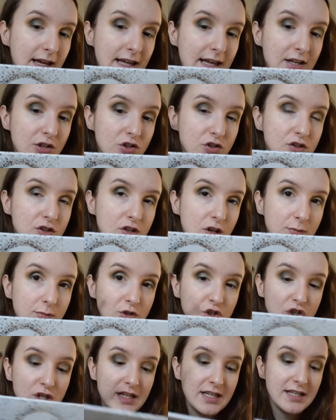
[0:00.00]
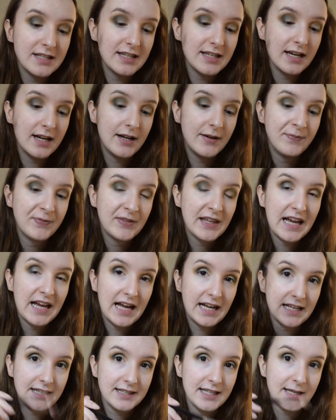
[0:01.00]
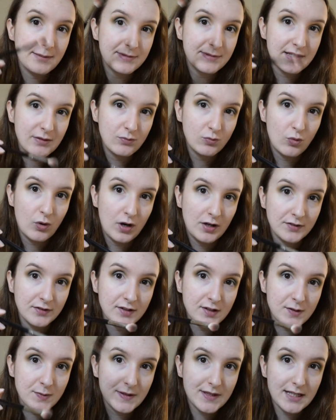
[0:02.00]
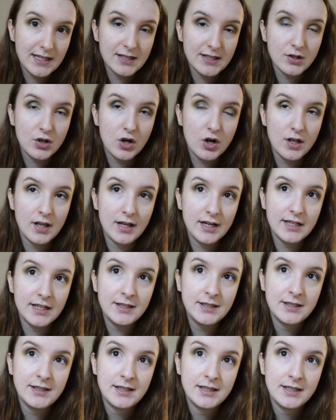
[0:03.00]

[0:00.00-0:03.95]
It's just so much easier. I dipped in once with this colour.